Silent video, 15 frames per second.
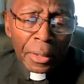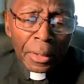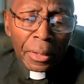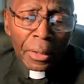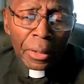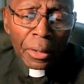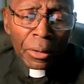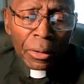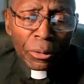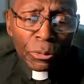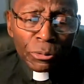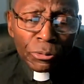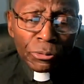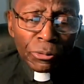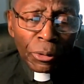uh,
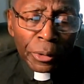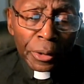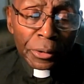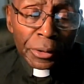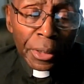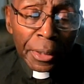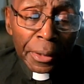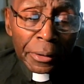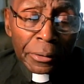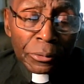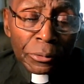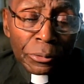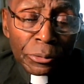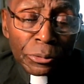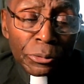42nd
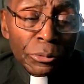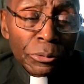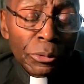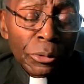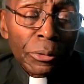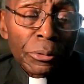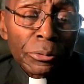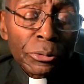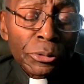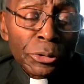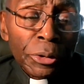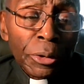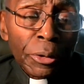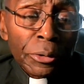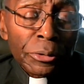
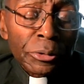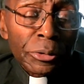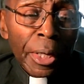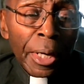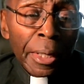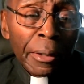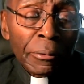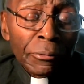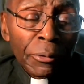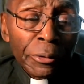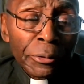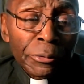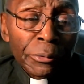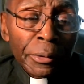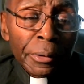church
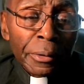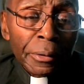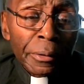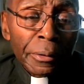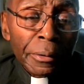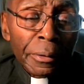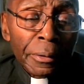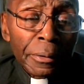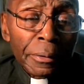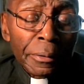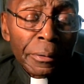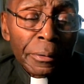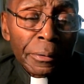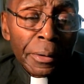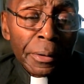anniversary
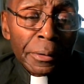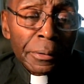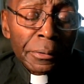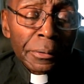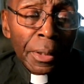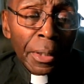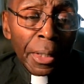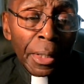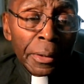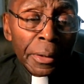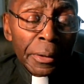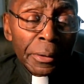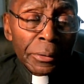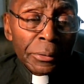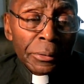that God
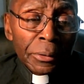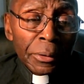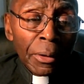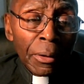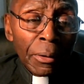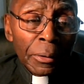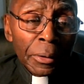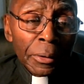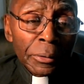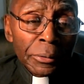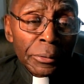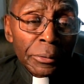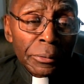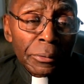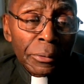has called
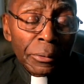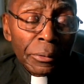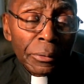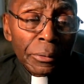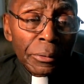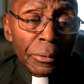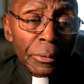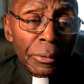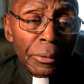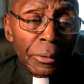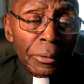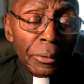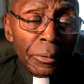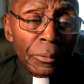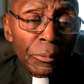us
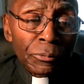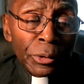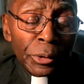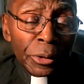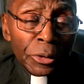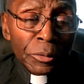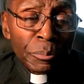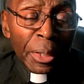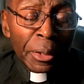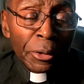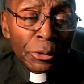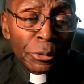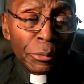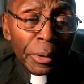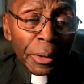uh, for this
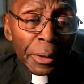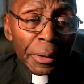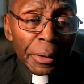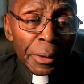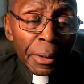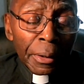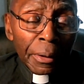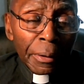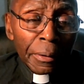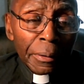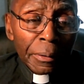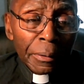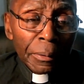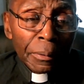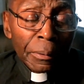ministry here.
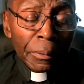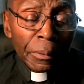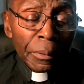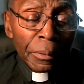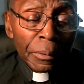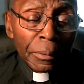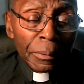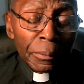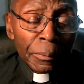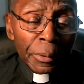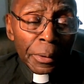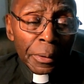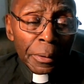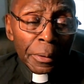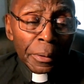
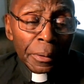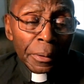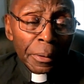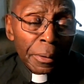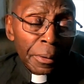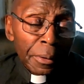We,